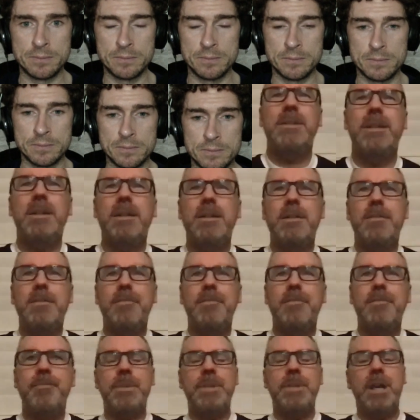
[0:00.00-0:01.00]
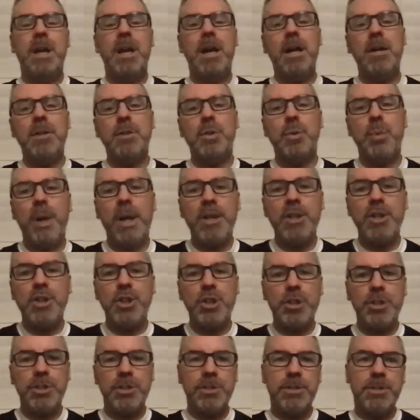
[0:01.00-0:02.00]
It's a hard
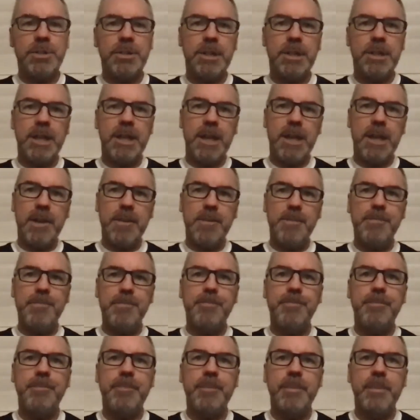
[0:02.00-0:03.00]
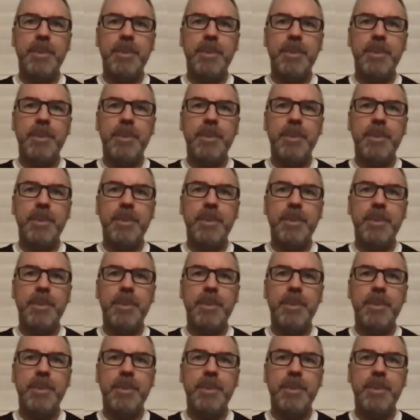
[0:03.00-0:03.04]
question. You know,